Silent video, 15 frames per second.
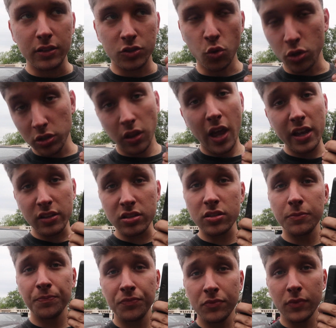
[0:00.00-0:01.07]
two hundred
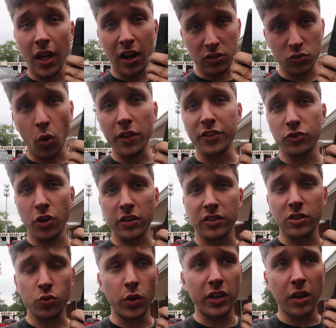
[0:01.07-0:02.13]
likes and I'll squat the truck
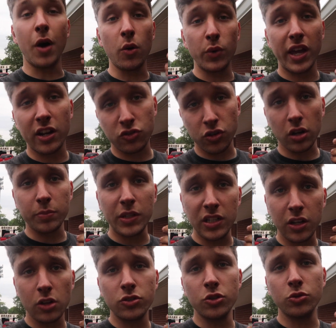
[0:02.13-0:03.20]
this week. But we got a truck meet
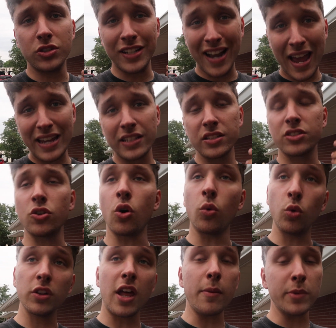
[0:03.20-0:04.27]
to go to tonight, so it
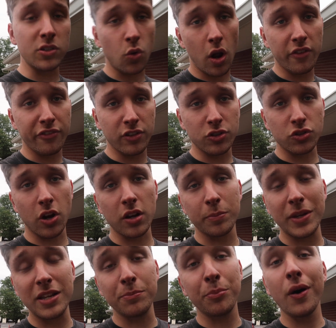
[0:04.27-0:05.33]
will not be squatted for the truck
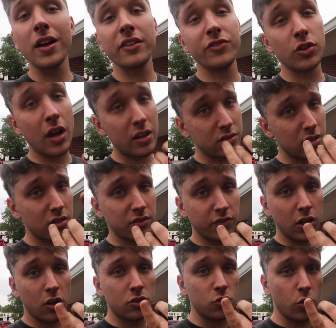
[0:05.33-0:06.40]
meet. But if you guys get this
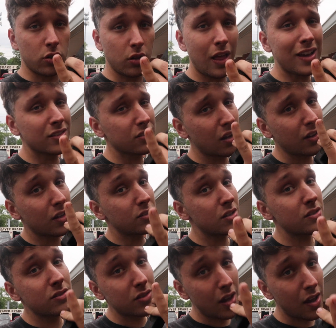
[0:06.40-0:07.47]
video to two hundred likes, like I
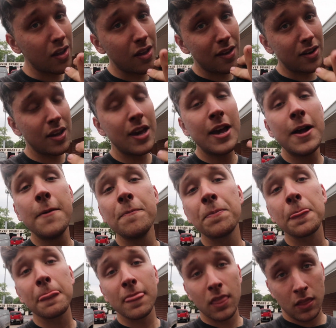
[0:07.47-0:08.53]
just said,
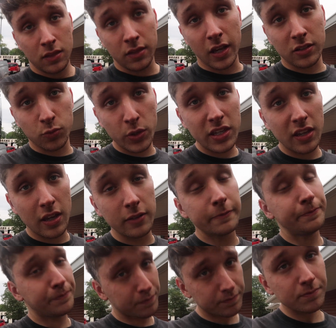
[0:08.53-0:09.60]
next weekend
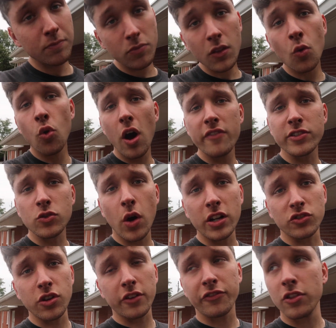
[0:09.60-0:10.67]
we'll have a
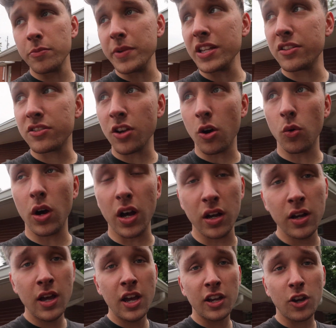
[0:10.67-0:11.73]
squatted truck for the meet, so uh,
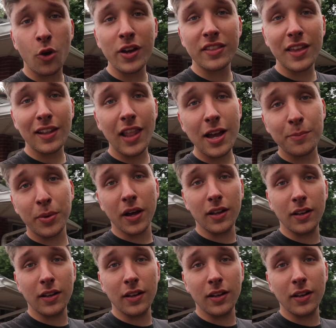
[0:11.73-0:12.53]
go hit that like